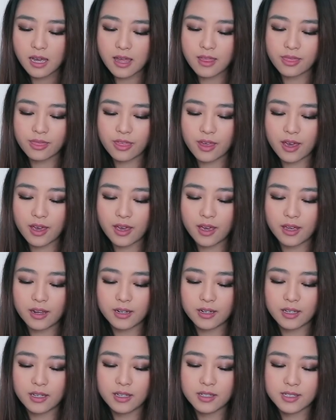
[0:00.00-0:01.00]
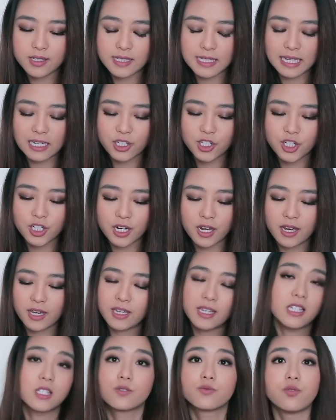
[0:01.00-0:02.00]
And then Instax Share
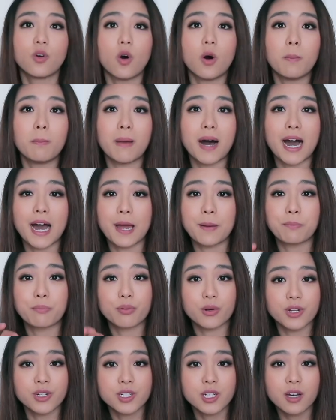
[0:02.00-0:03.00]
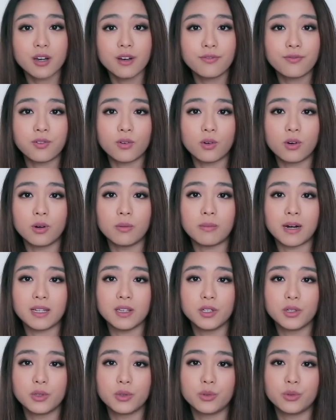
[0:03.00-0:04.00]
is for my printer, for my
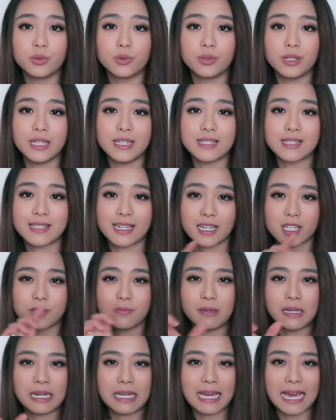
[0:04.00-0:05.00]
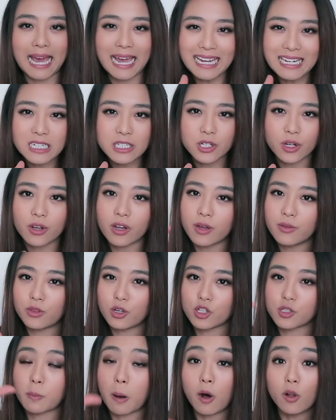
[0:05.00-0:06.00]
little Instax Mini 8. So you can
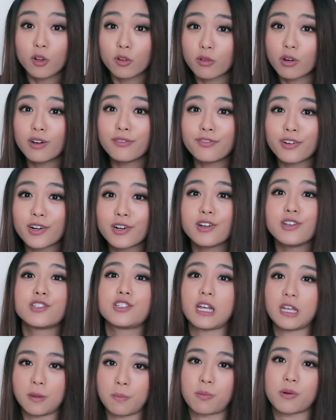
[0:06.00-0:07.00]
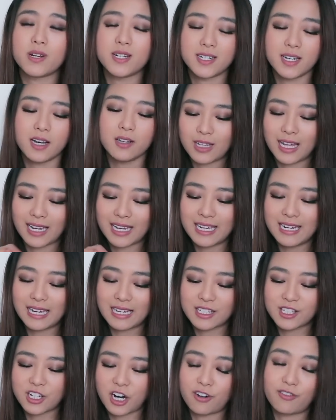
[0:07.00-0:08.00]
those Polaroid photos that you print out. So that
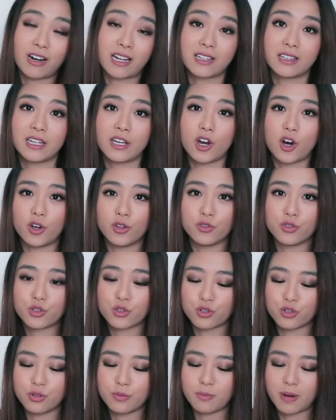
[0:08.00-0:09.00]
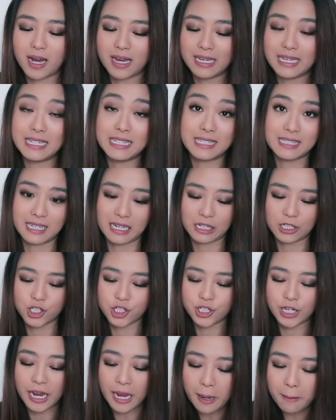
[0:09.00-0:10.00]
connects directly onto my Instax
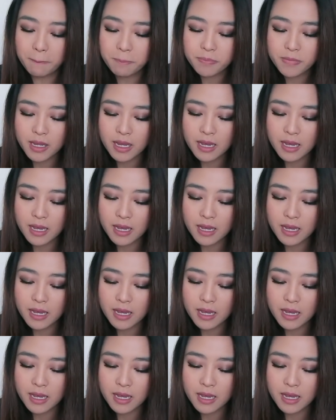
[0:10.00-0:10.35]
Share.